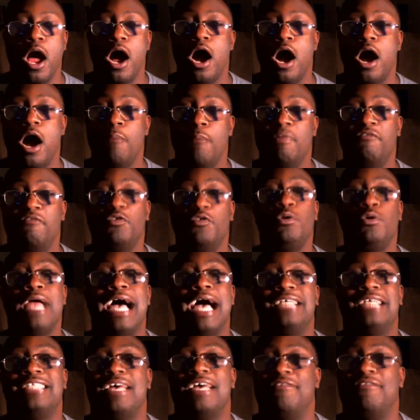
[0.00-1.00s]
If you
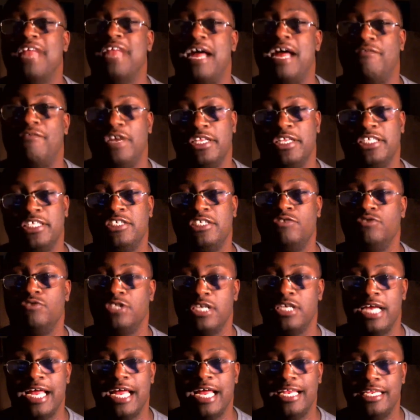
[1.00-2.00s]
guys have not read the Secrets
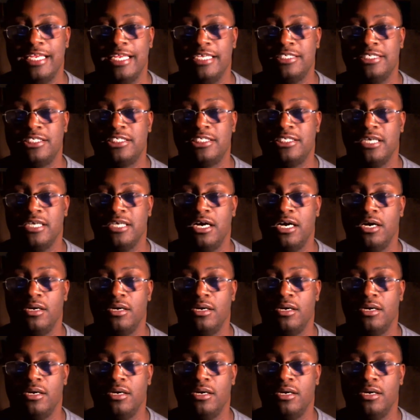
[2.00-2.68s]
of the A-List